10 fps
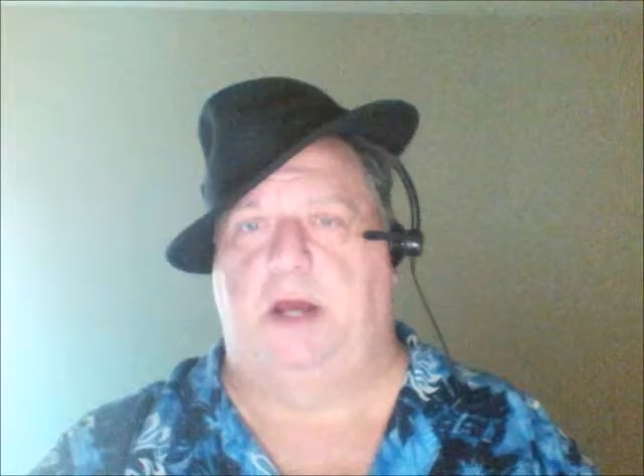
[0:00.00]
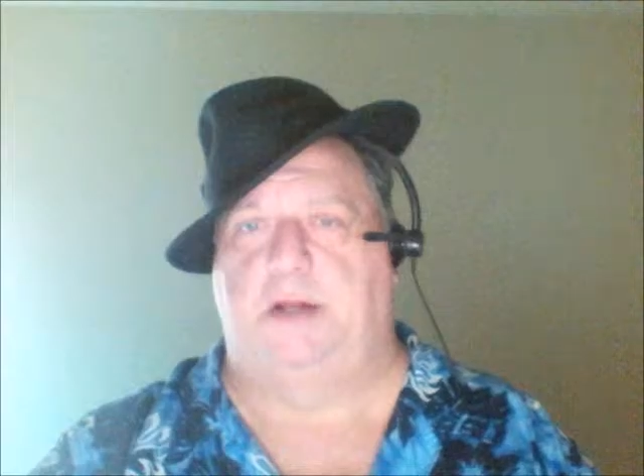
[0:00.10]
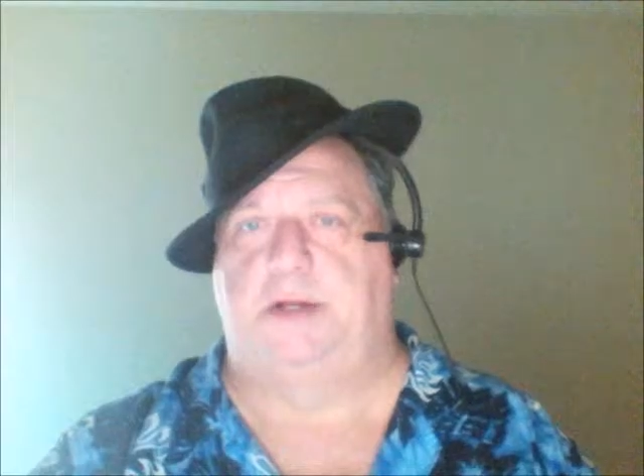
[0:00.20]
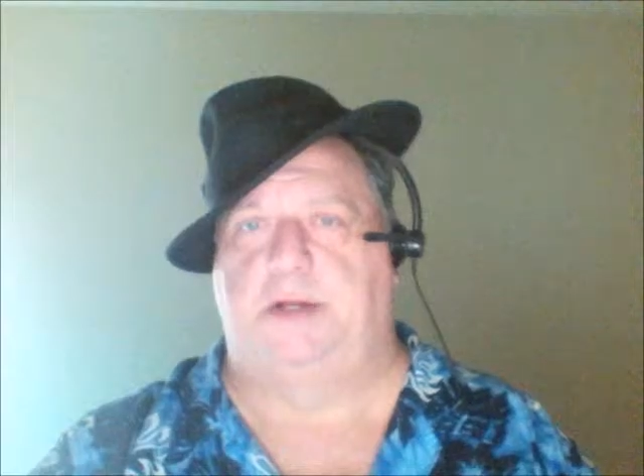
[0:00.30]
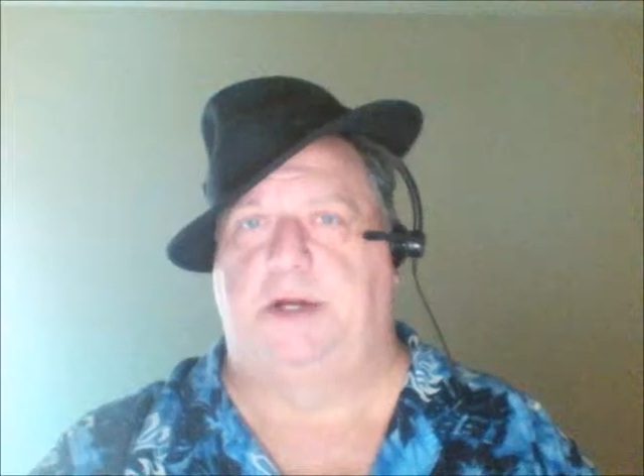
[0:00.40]
and
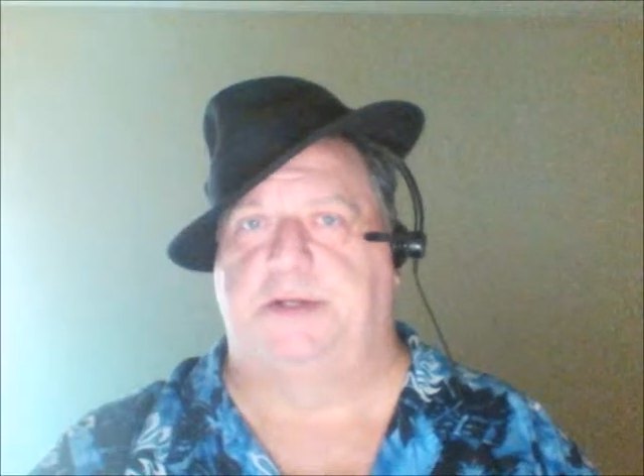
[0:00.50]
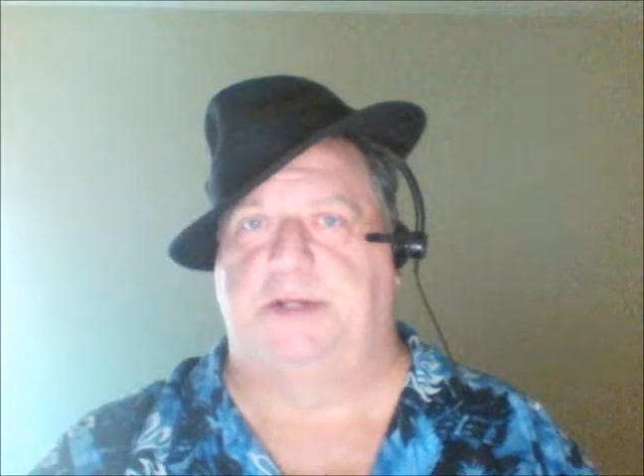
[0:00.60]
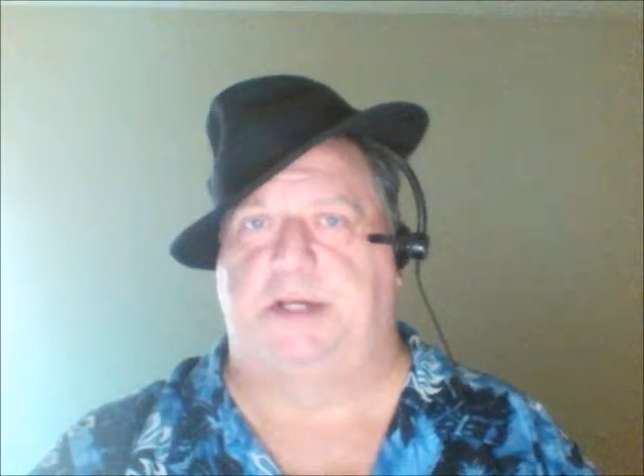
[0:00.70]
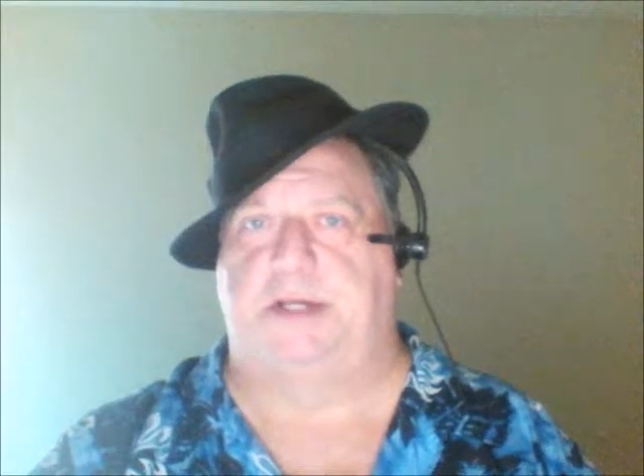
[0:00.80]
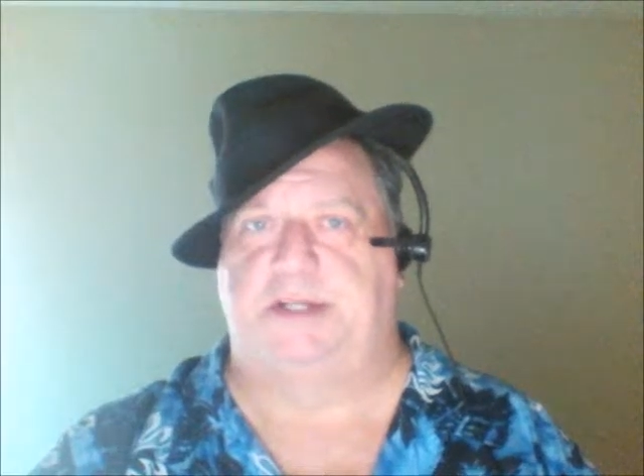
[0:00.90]
it
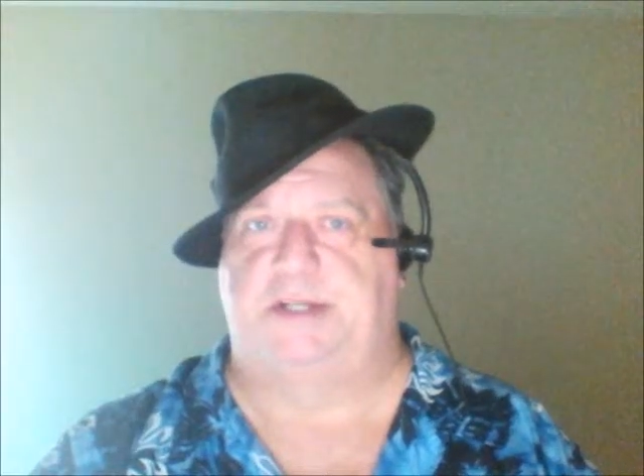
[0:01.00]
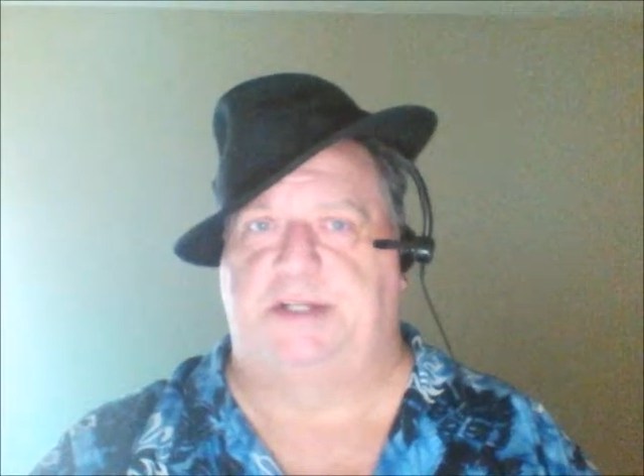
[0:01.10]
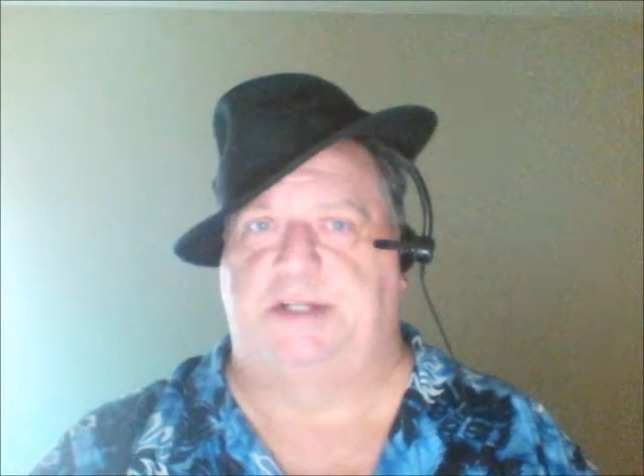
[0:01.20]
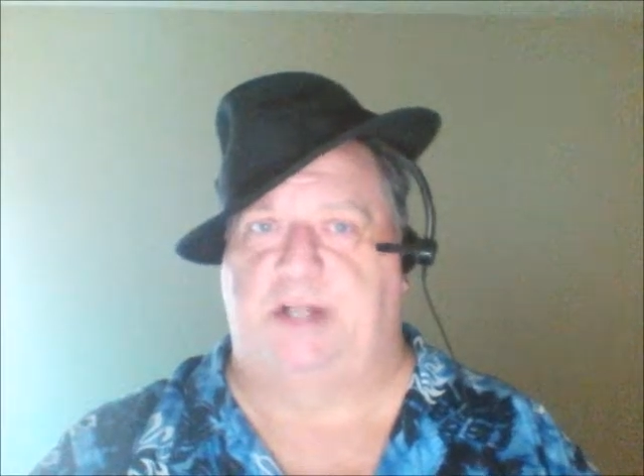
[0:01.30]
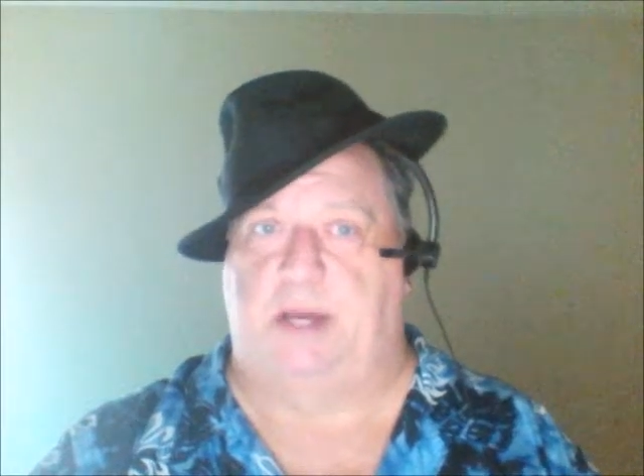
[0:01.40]
does a
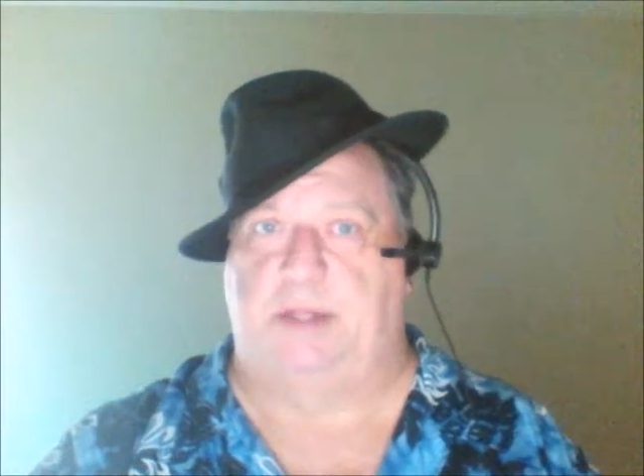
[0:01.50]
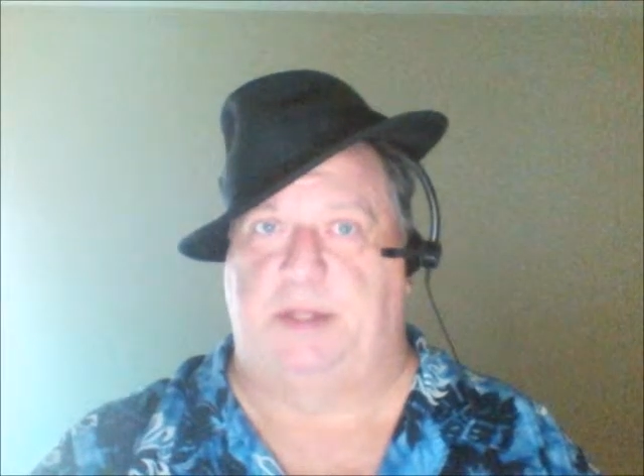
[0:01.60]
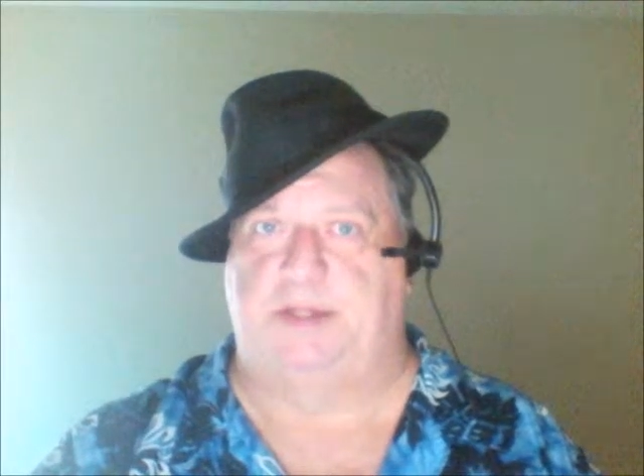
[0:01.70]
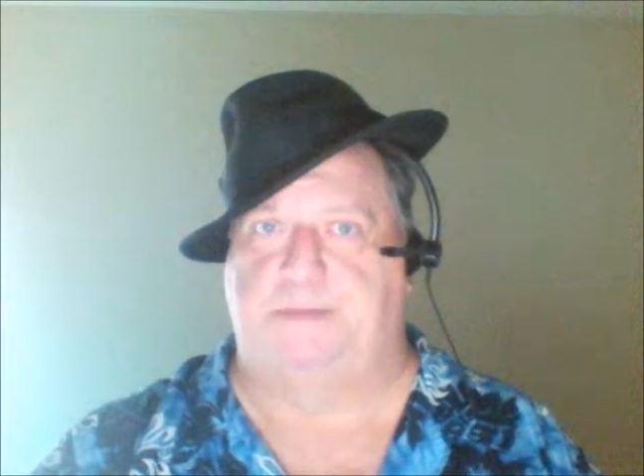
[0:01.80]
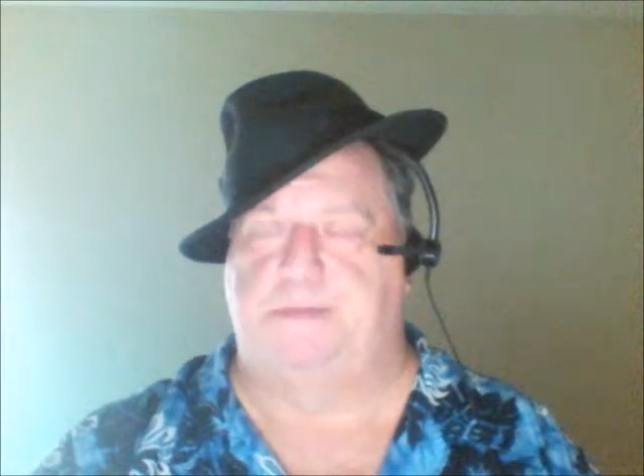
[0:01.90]
d6 of
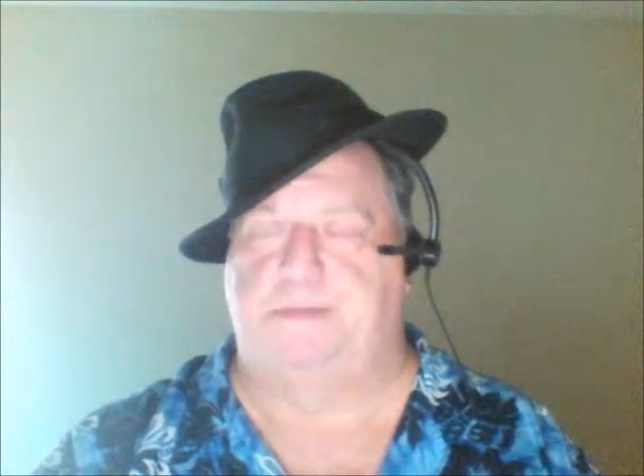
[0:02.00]
damage,